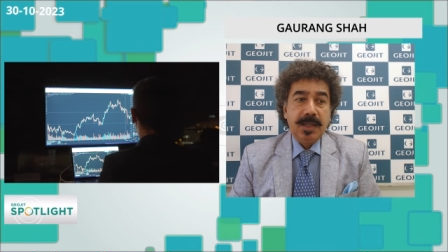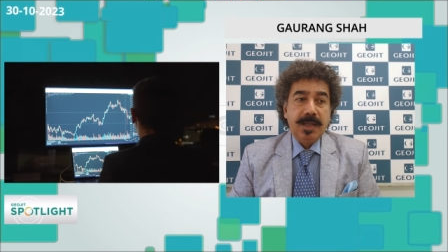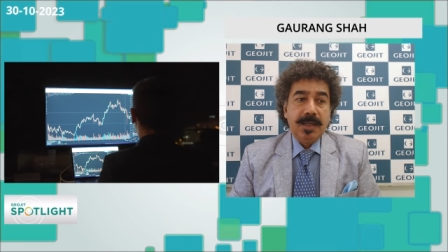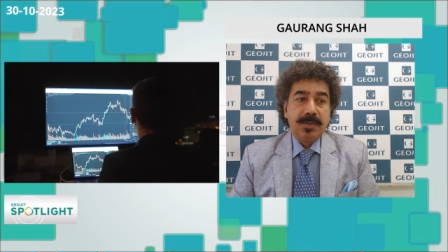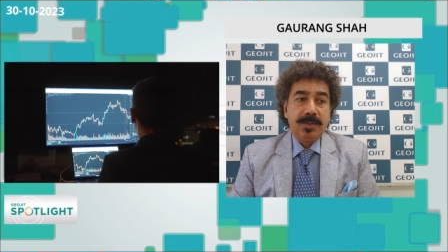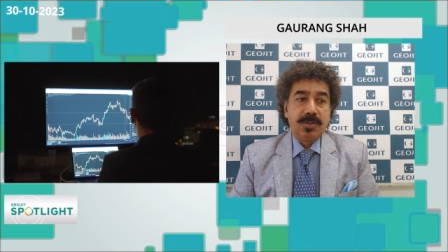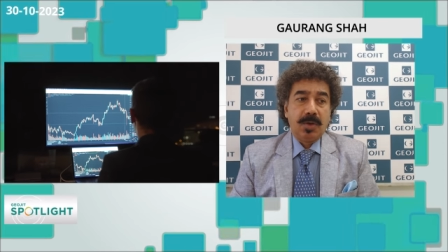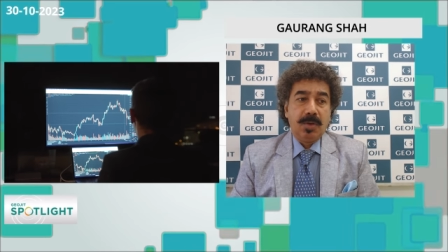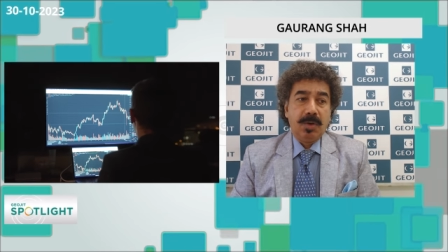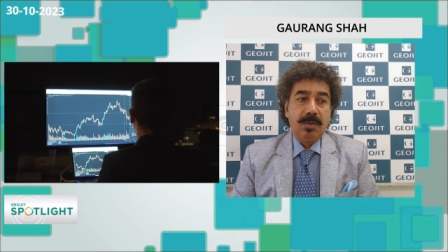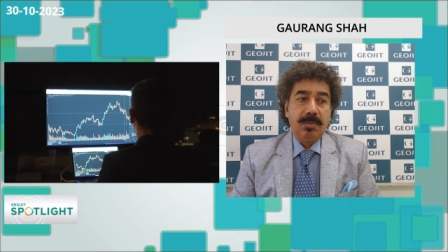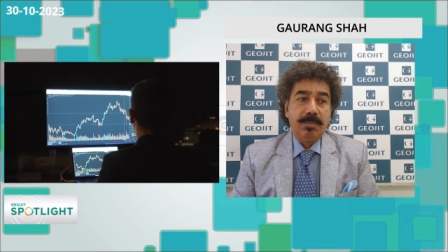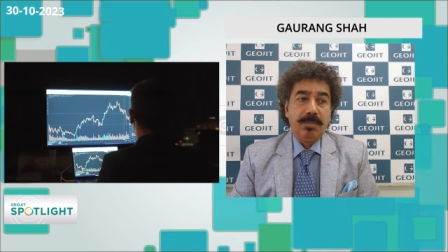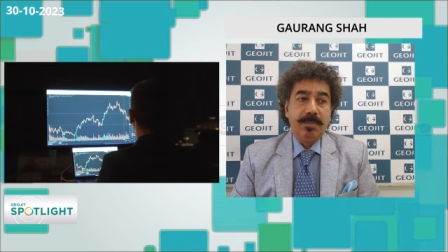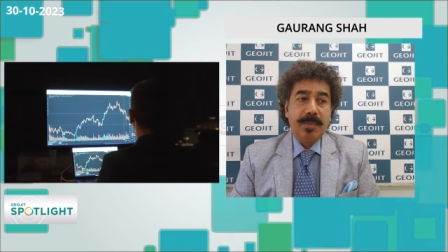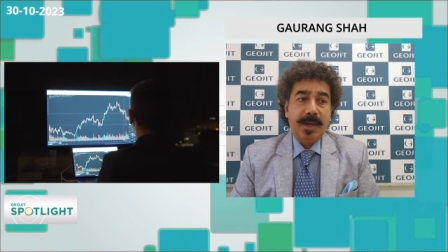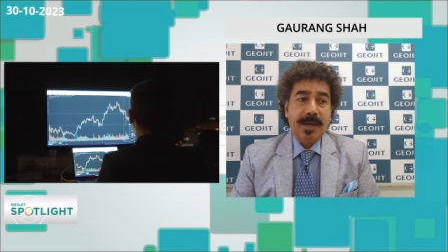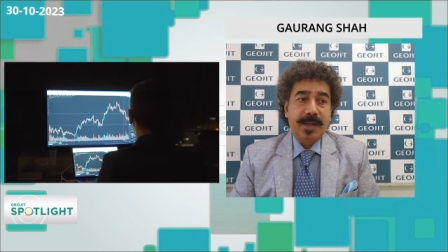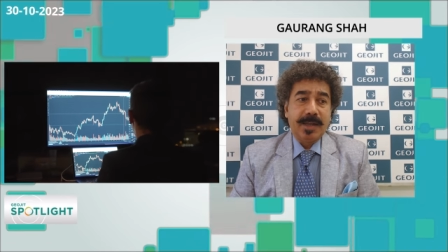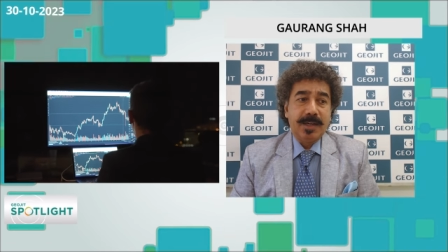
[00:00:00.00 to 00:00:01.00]
So
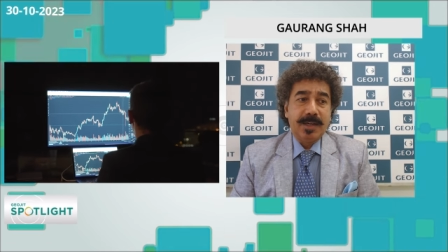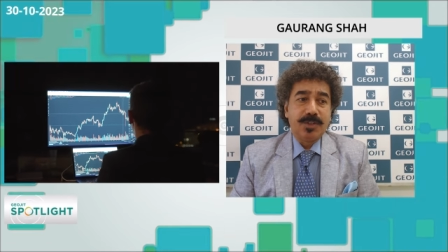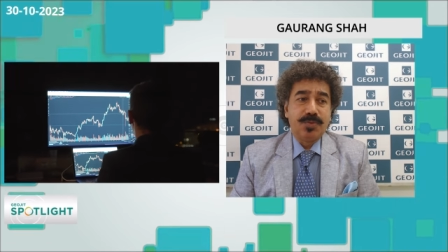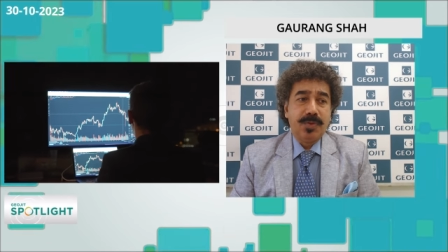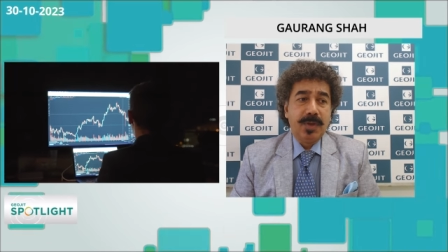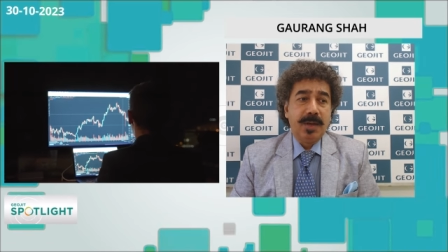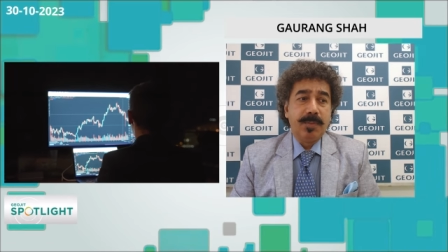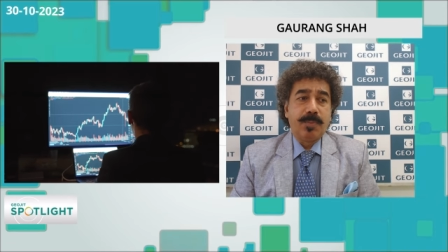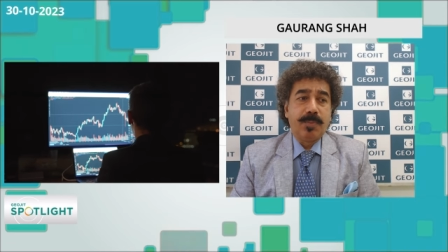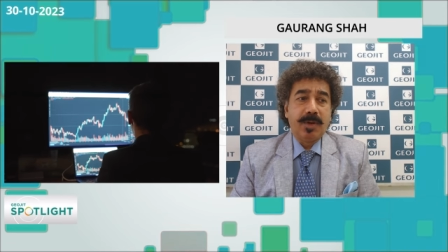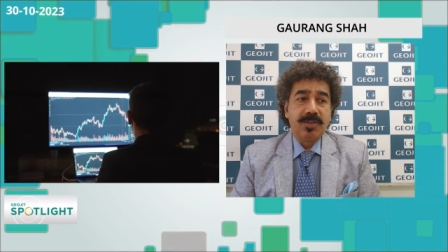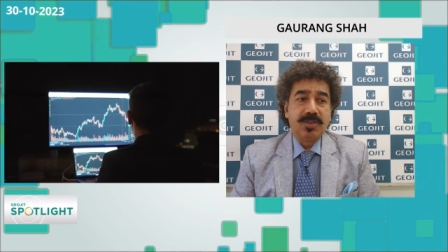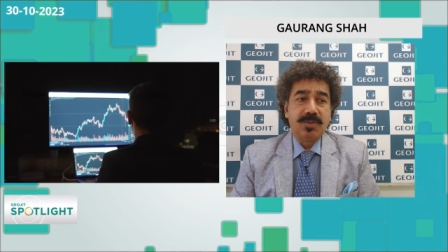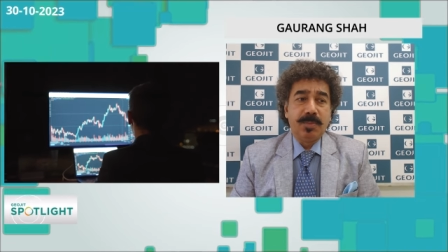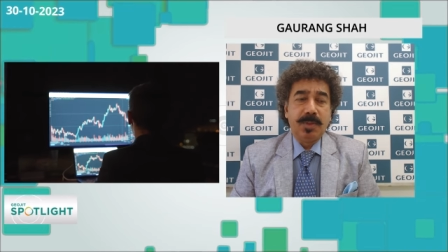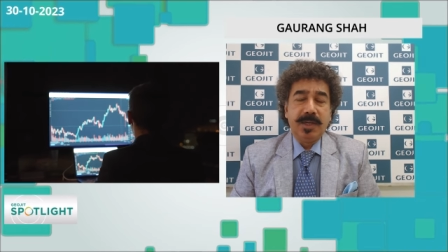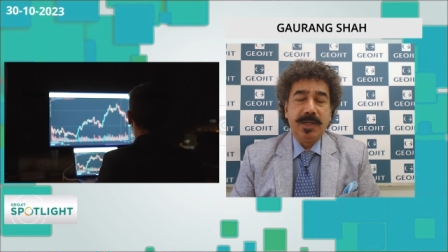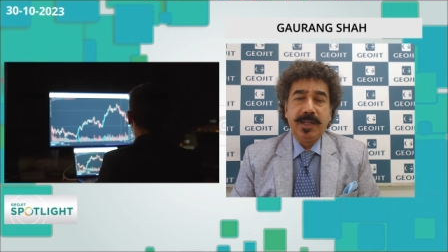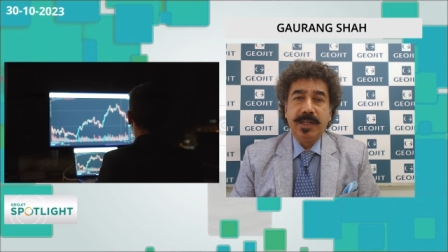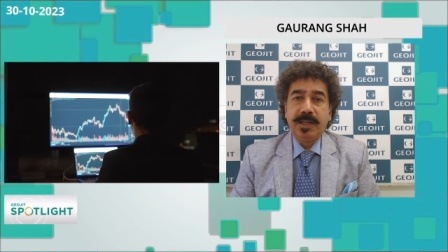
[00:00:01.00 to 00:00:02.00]
markets will
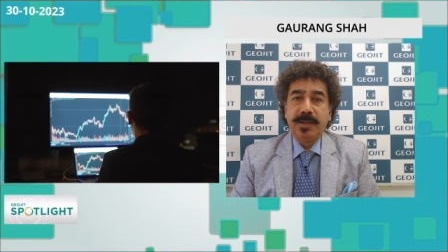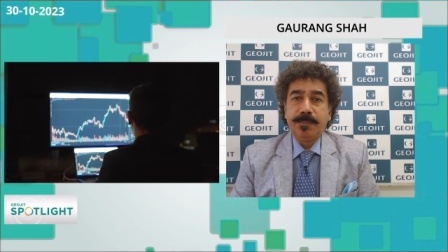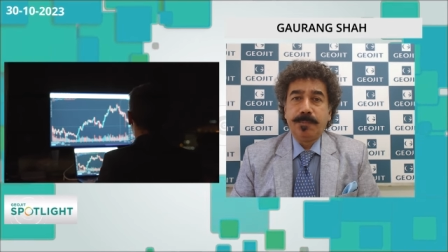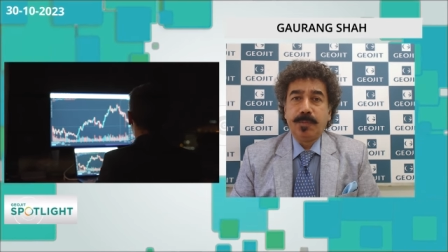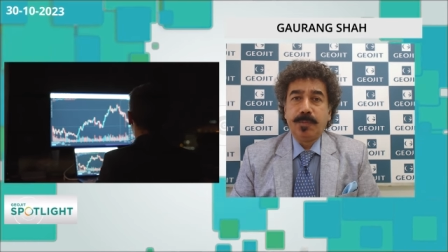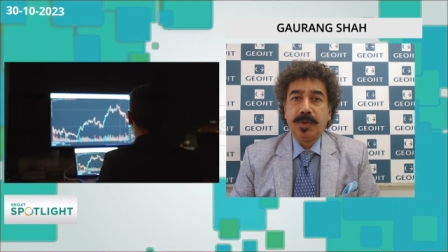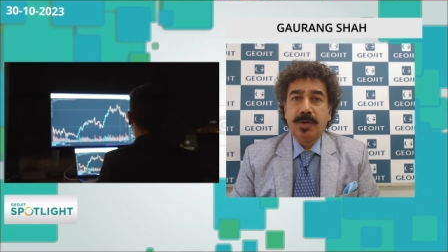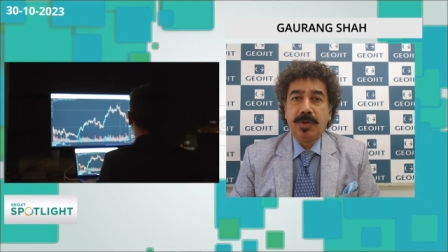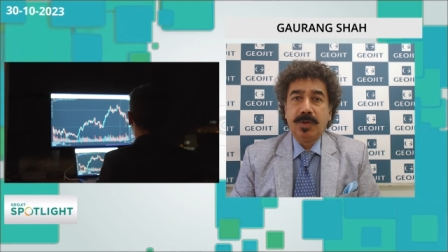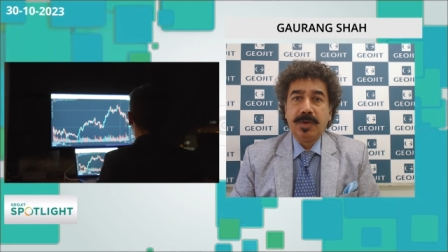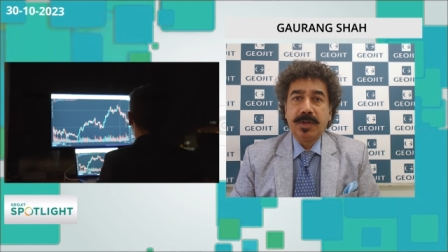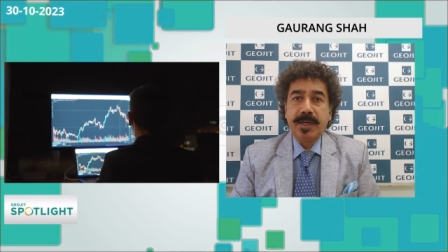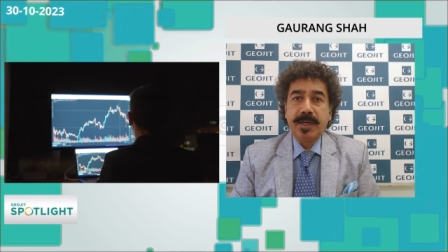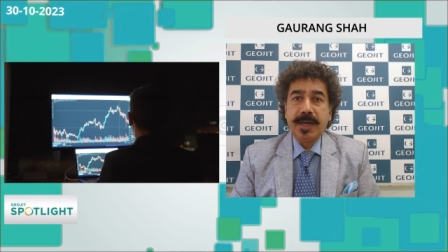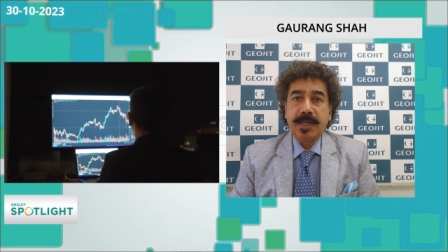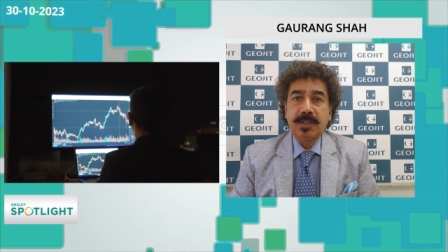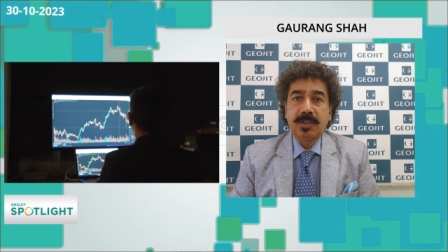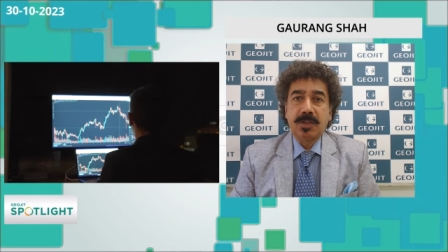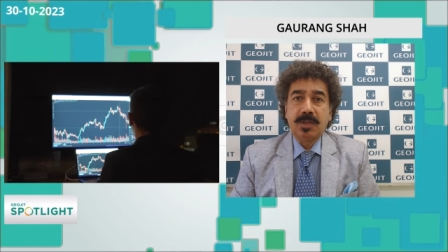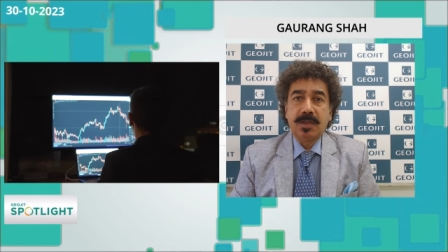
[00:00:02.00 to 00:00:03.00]
possibly, you know,
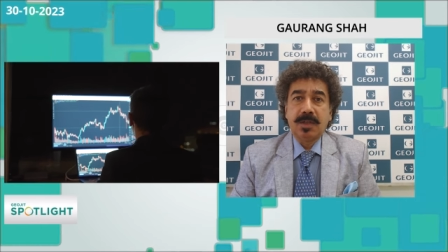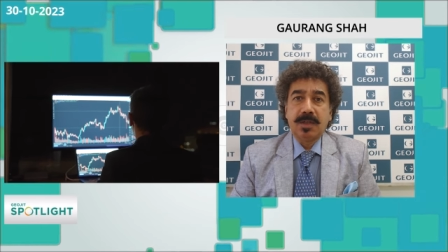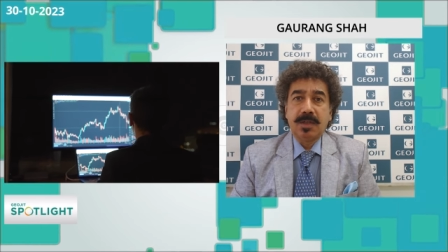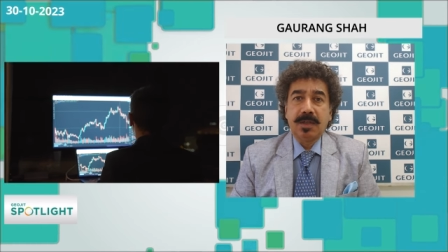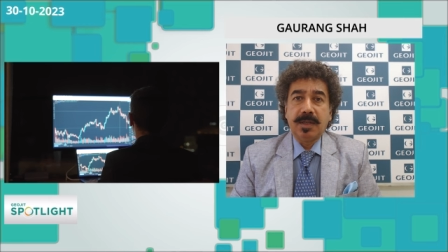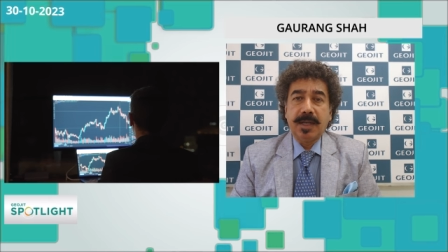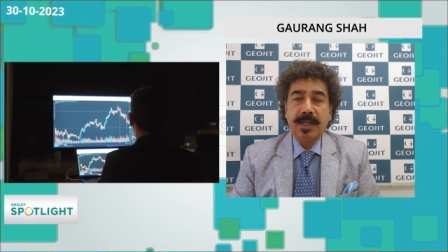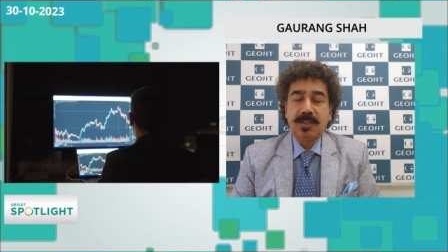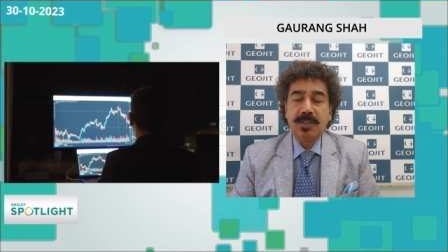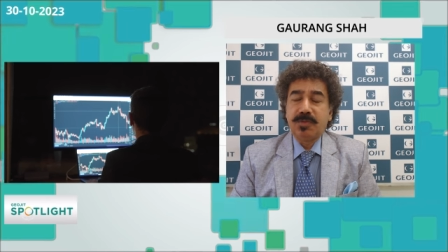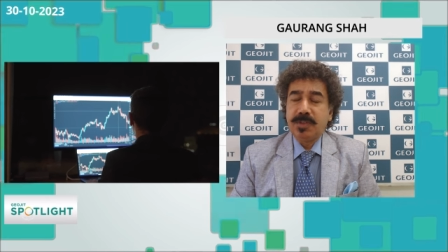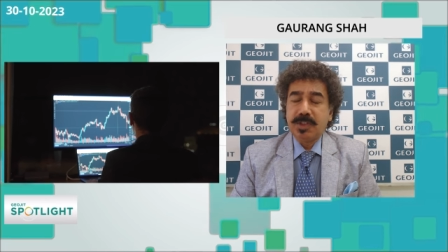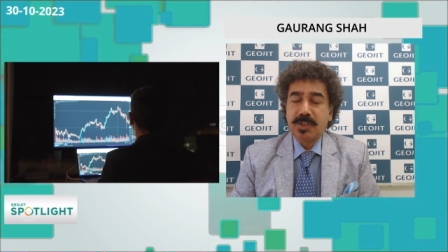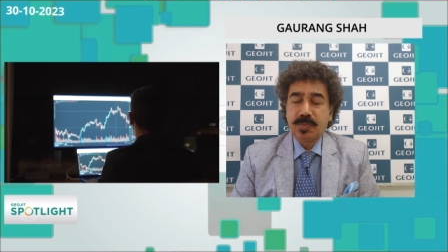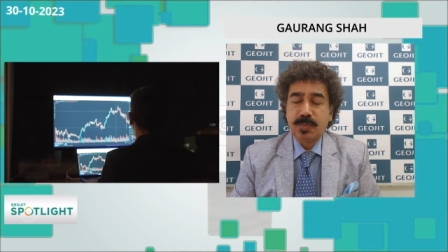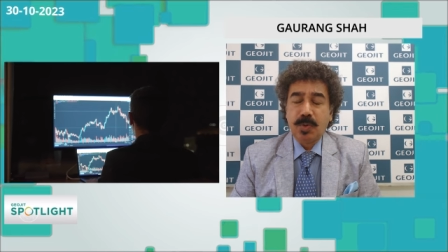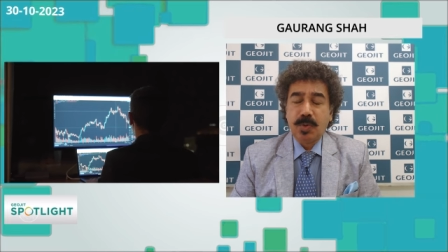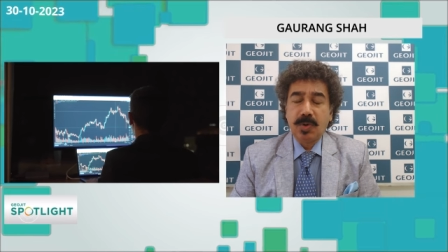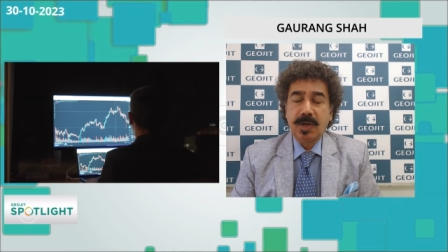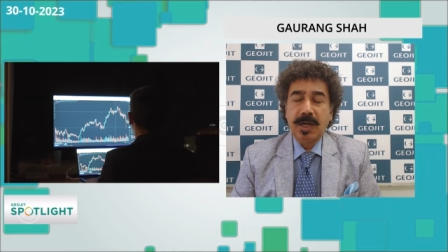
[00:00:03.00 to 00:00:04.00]
react. As we
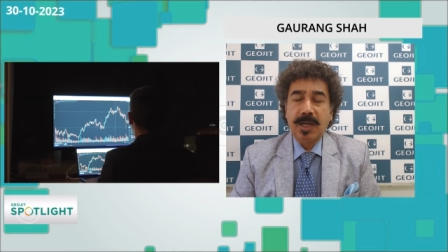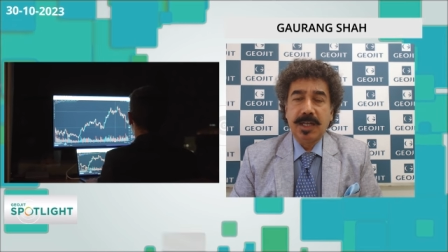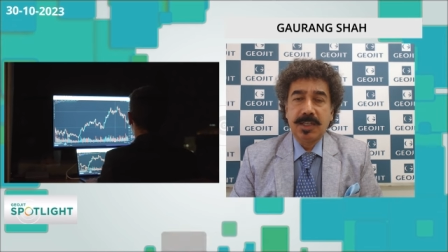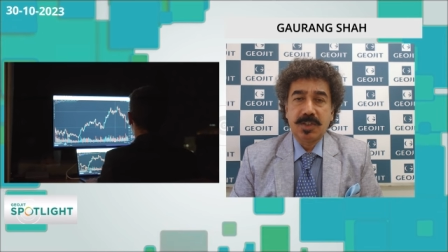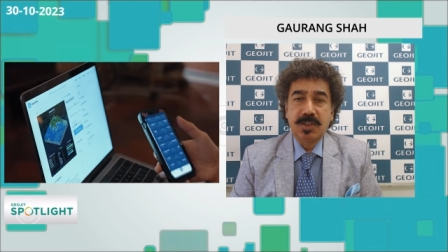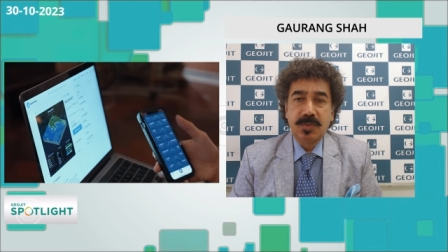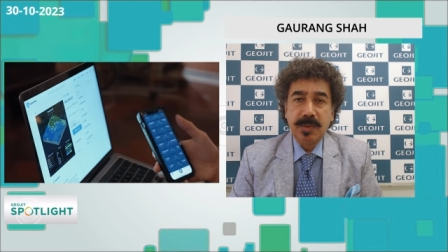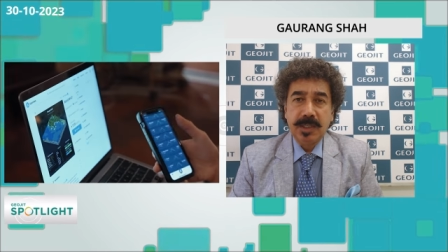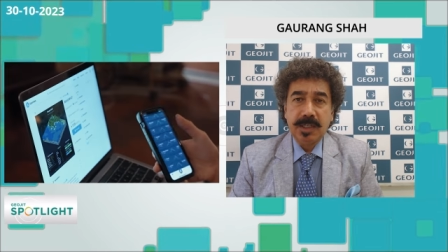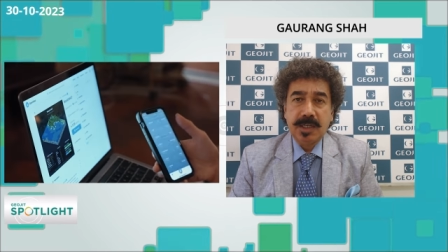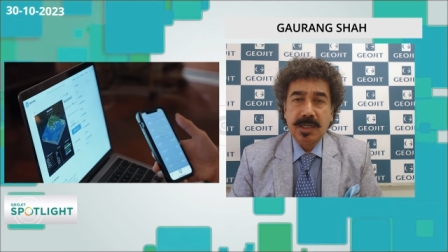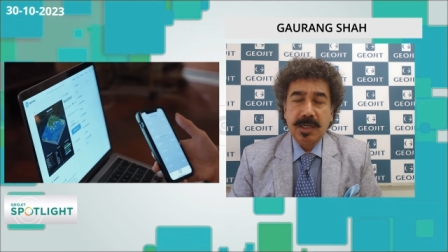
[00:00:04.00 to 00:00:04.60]
spoke last week,